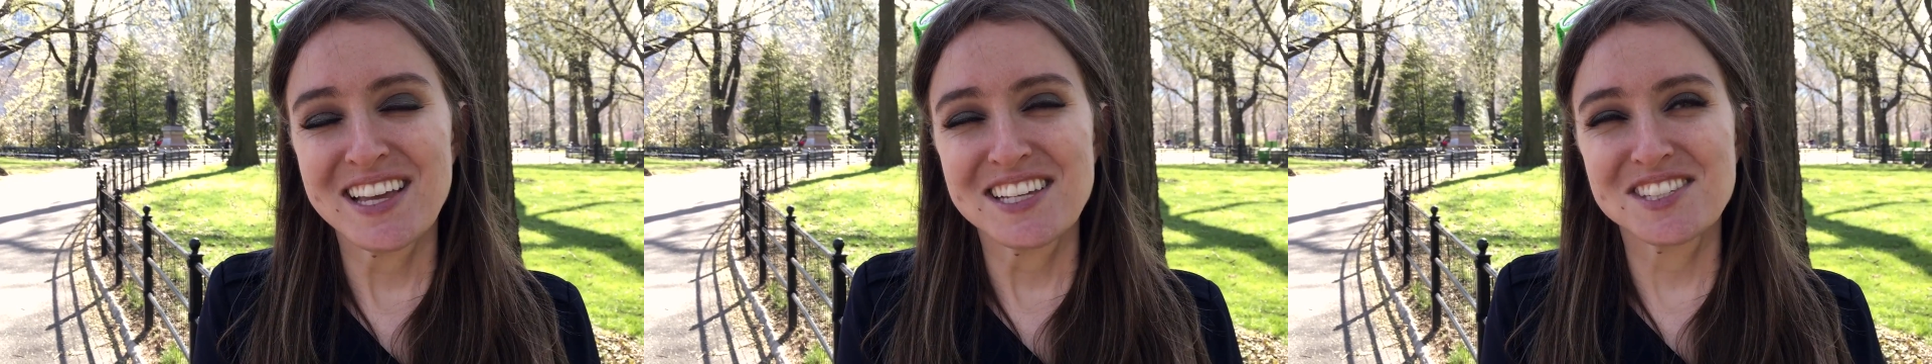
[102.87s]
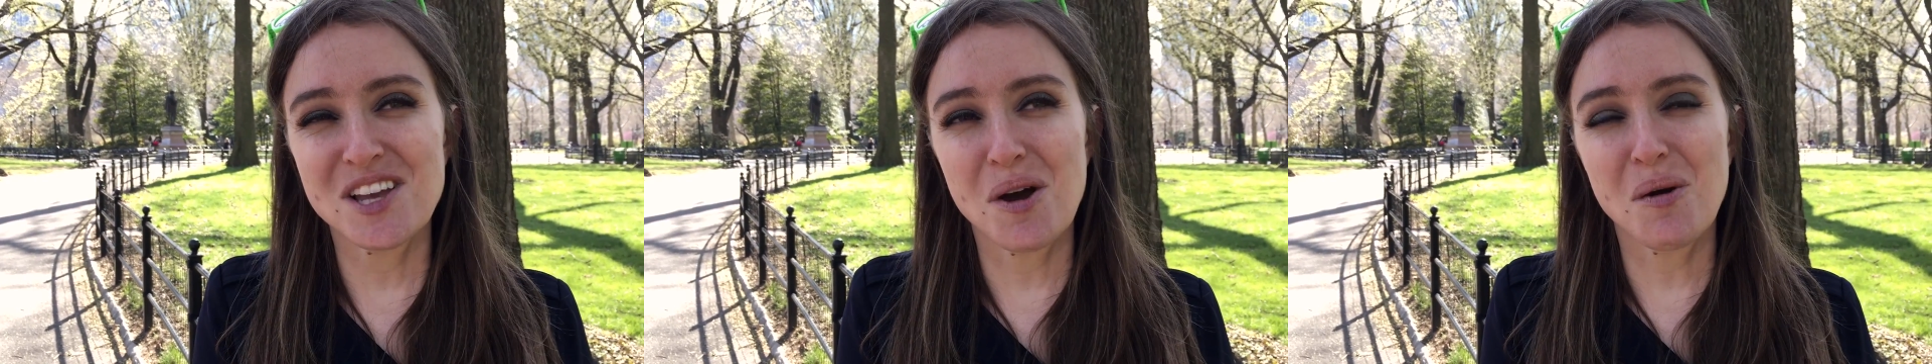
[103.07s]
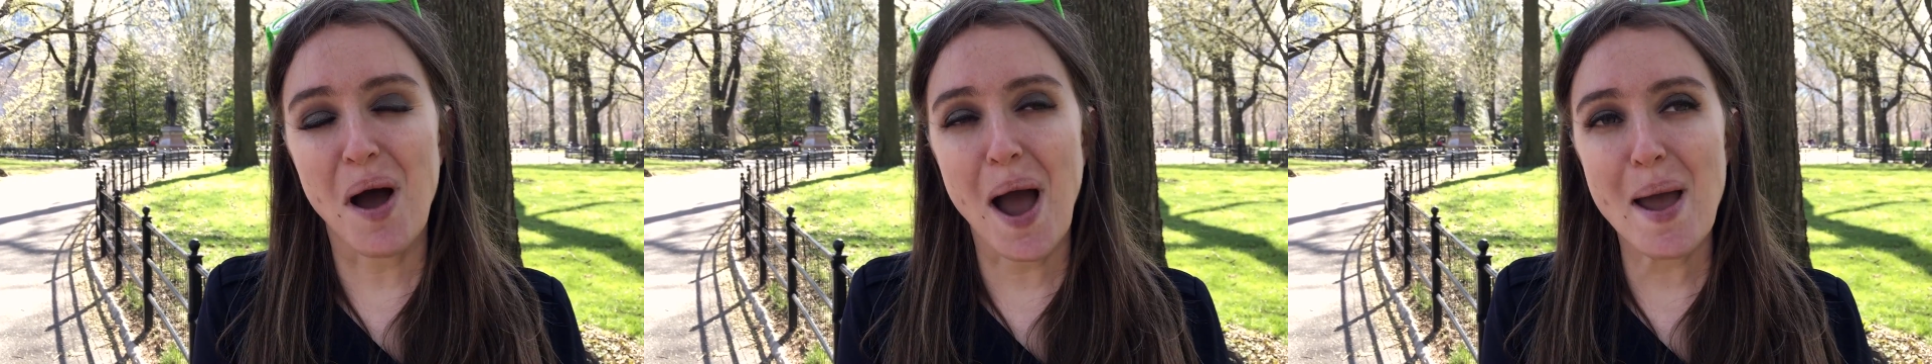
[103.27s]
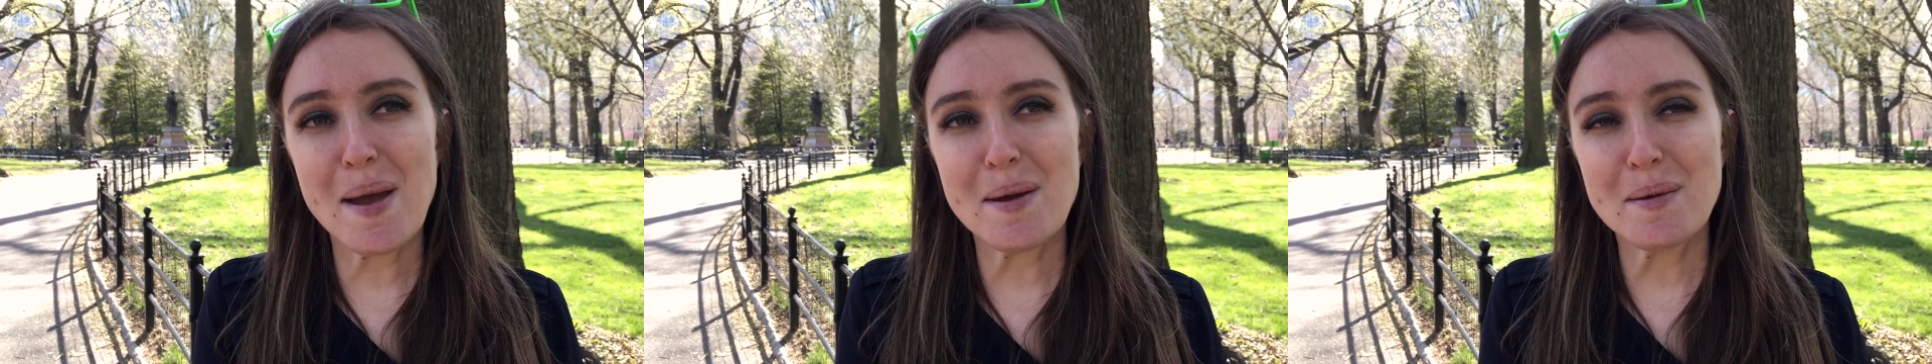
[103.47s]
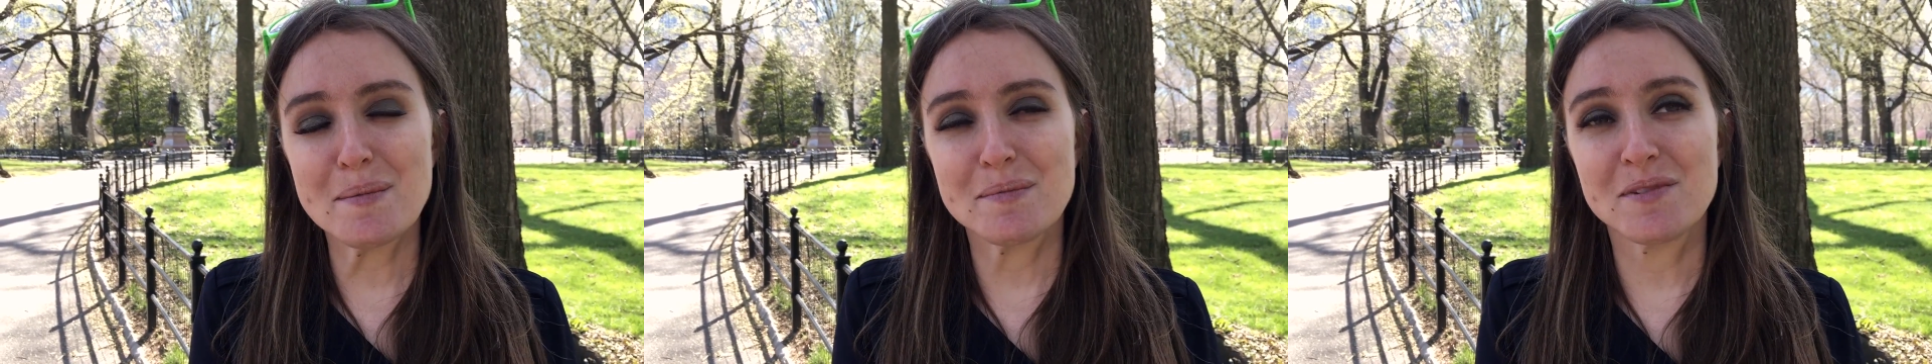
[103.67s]
So
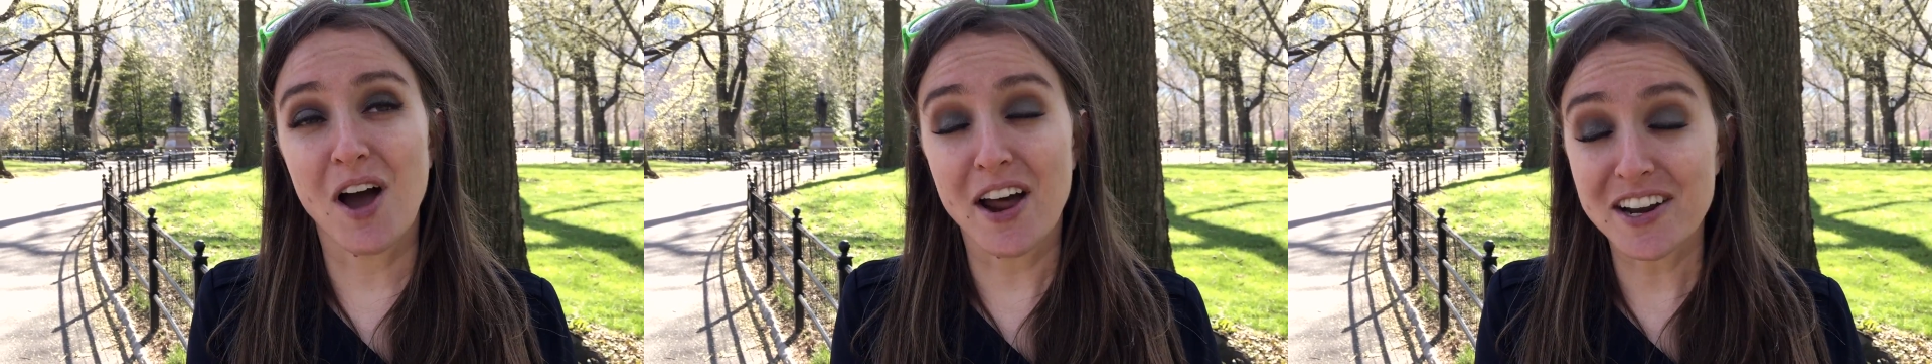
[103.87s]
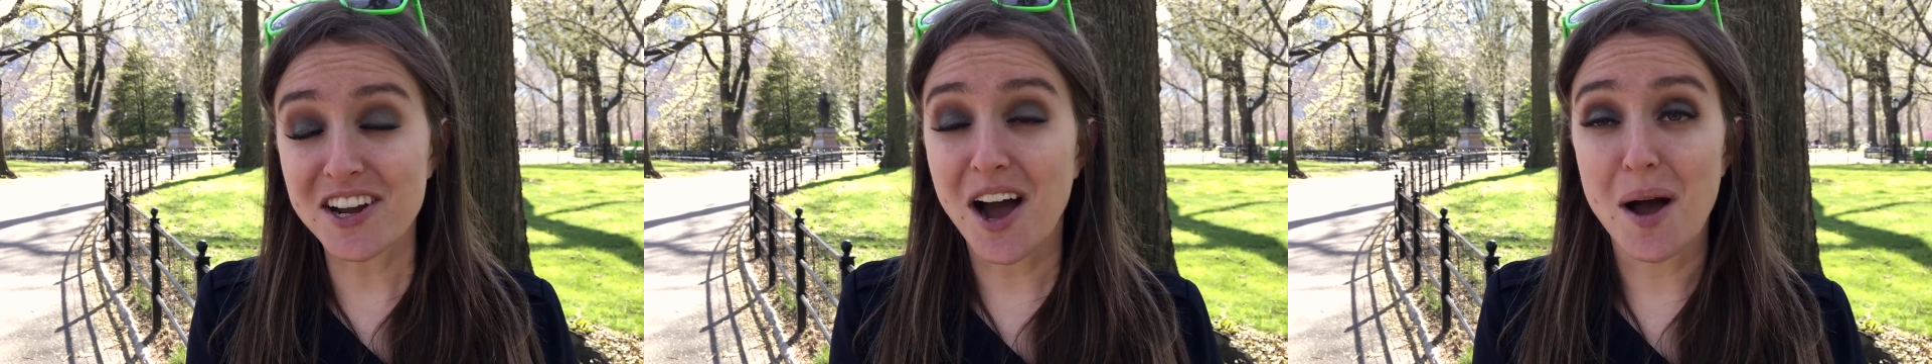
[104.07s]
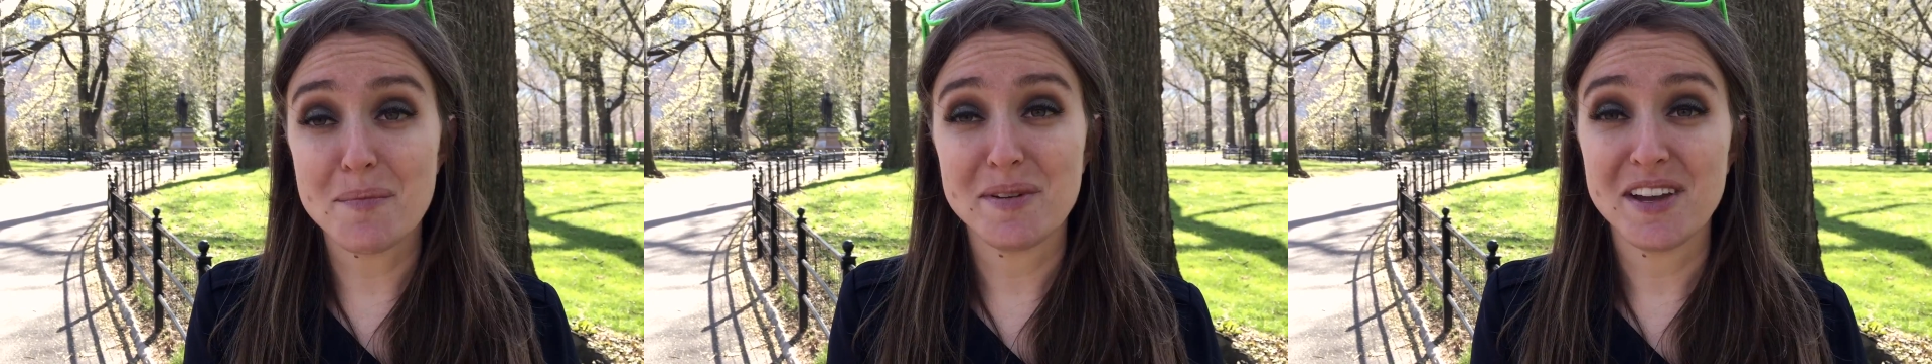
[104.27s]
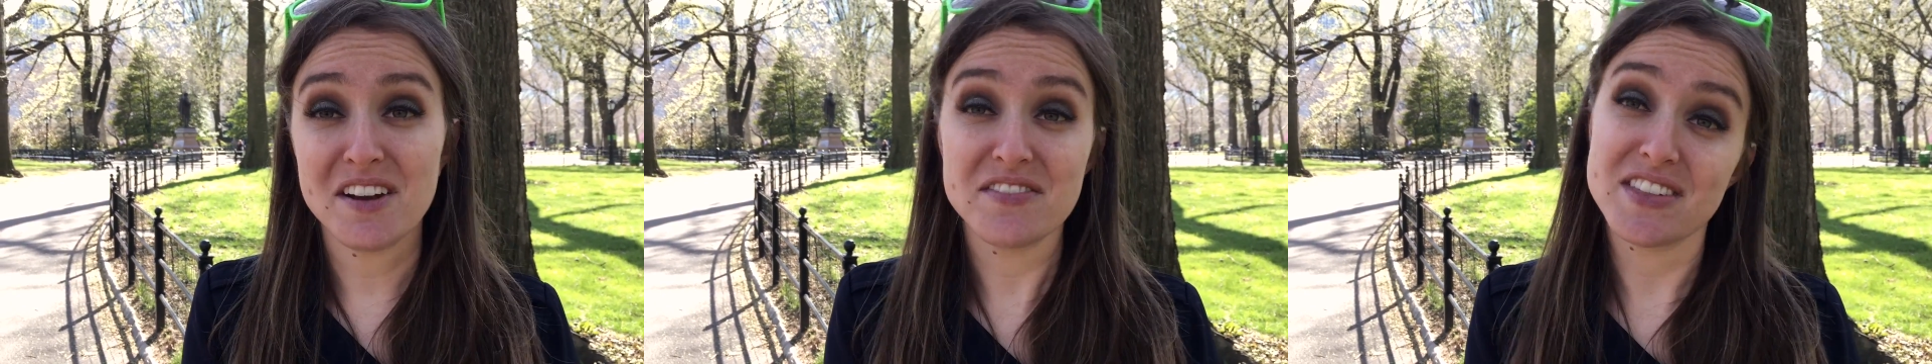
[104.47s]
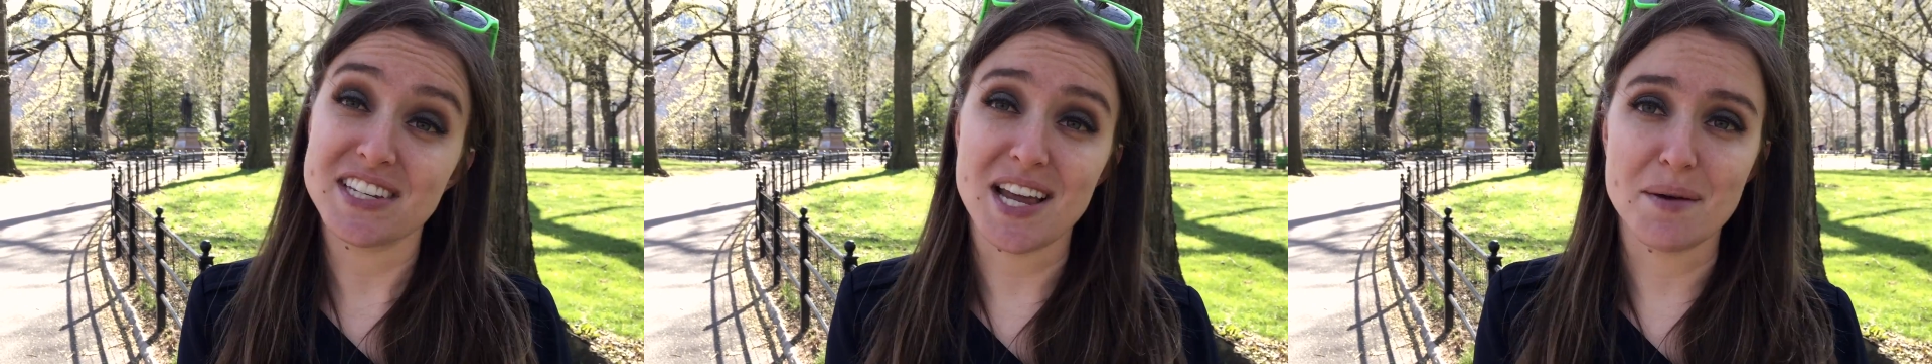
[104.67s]
I got a copy
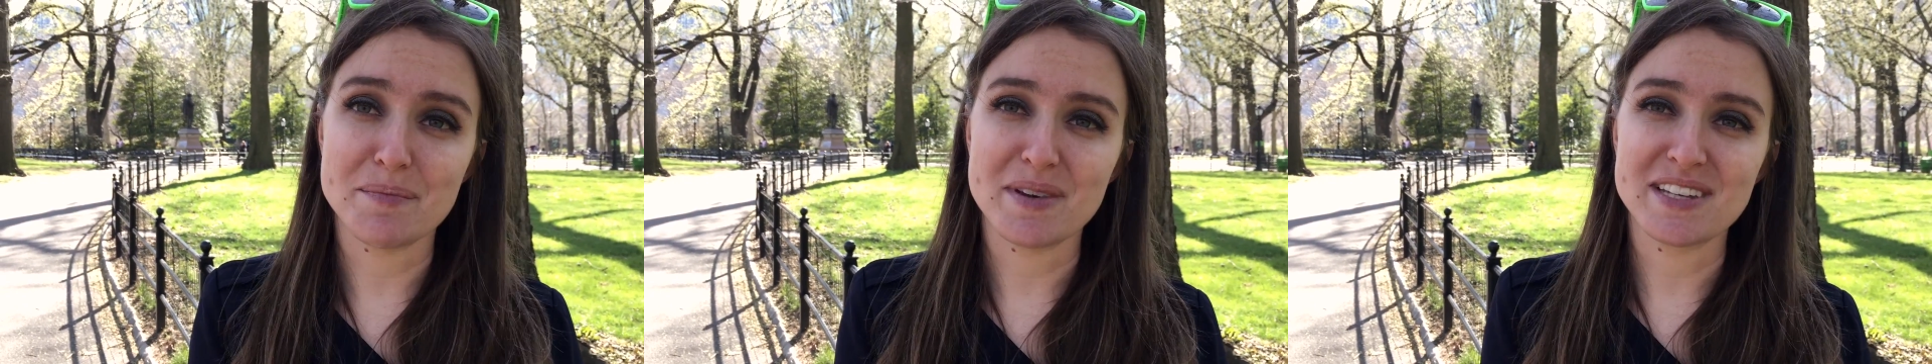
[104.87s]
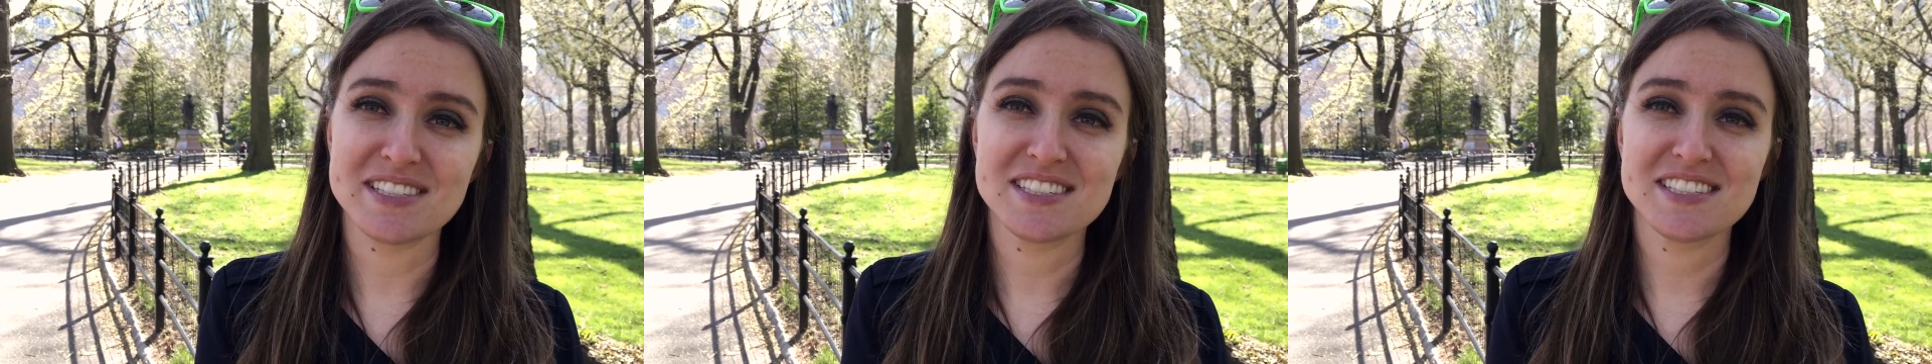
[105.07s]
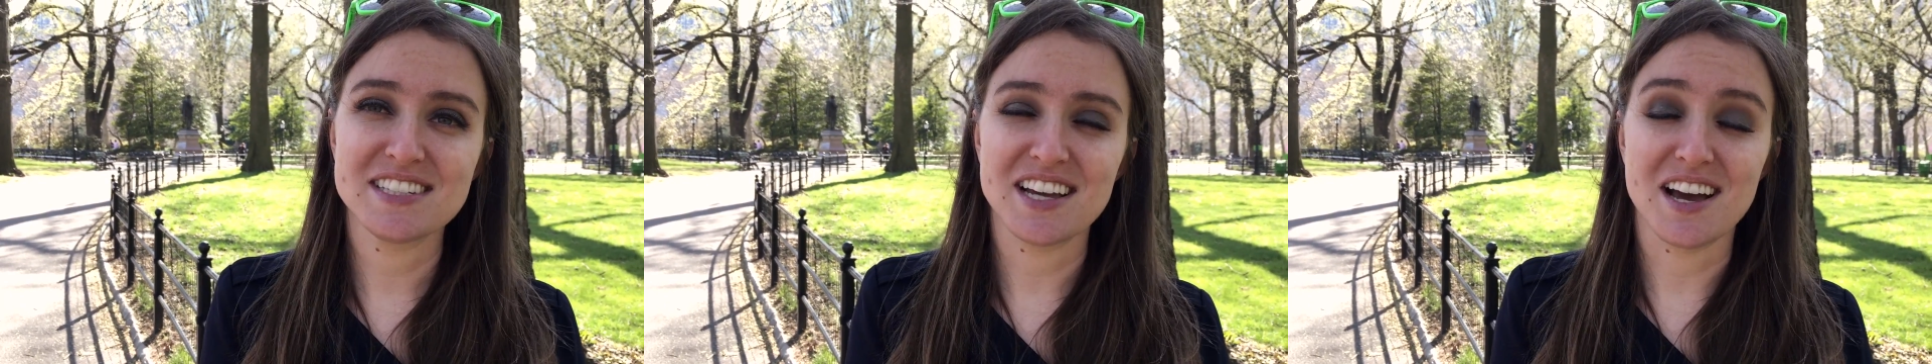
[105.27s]
of The Tempest.